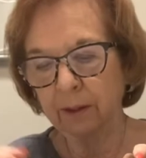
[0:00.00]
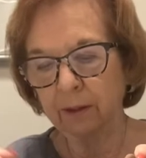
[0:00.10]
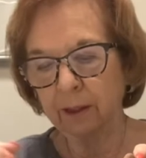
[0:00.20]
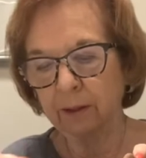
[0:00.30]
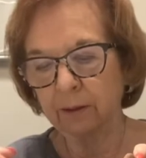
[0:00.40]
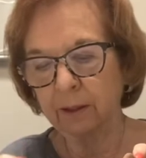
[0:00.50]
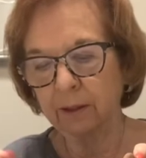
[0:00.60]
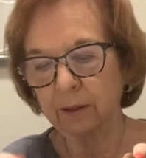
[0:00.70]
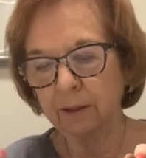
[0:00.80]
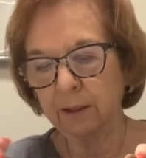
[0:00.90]
Now,
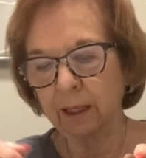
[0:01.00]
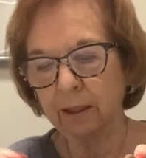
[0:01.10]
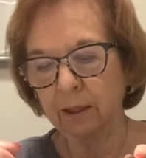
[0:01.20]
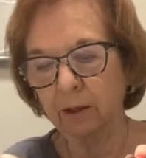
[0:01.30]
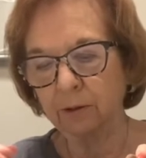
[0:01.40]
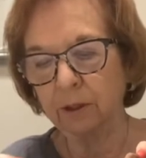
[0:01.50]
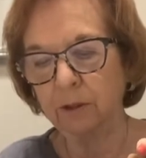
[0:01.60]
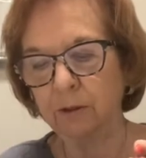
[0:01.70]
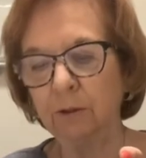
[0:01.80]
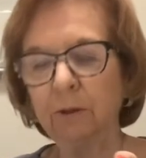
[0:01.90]
the second coat that you do,